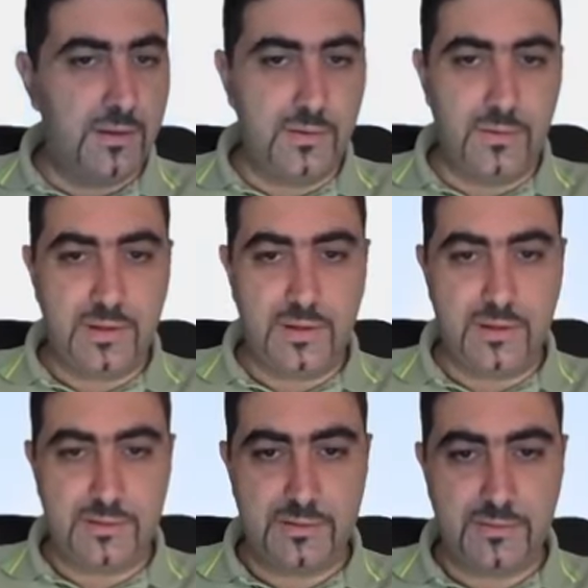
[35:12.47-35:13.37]

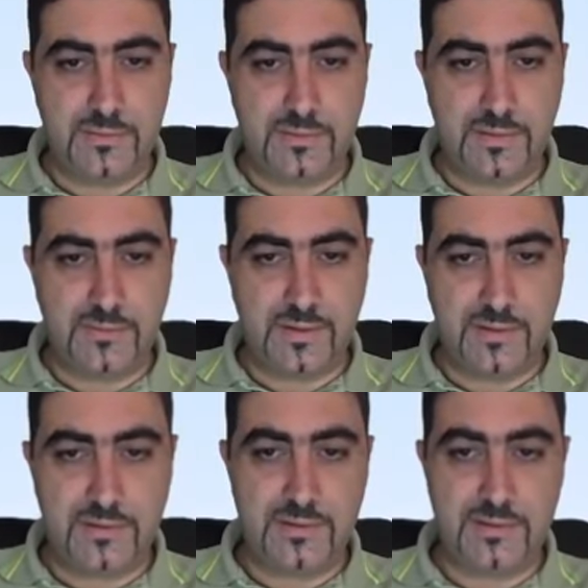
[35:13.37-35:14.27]
Okay, so I
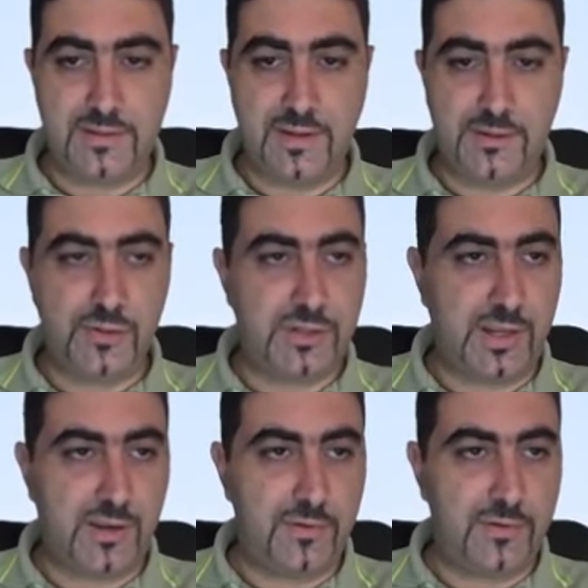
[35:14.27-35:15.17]
got this sketch
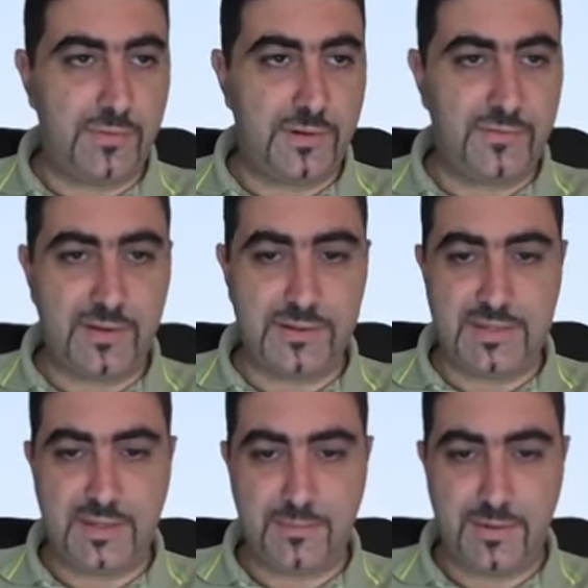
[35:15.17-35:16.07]
now. what if I
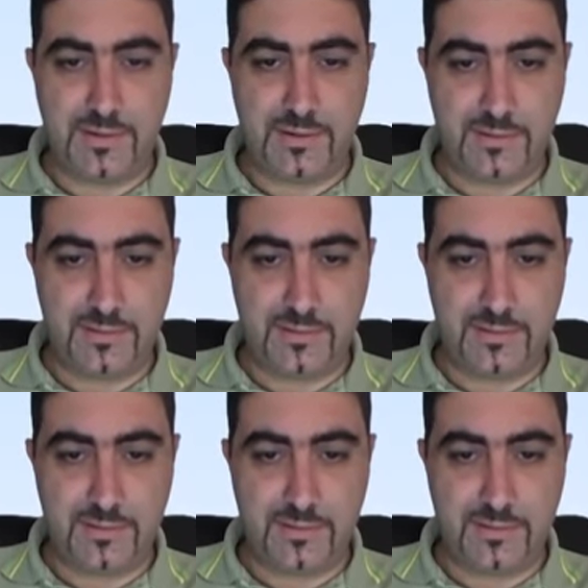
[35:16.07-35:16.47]
tab it?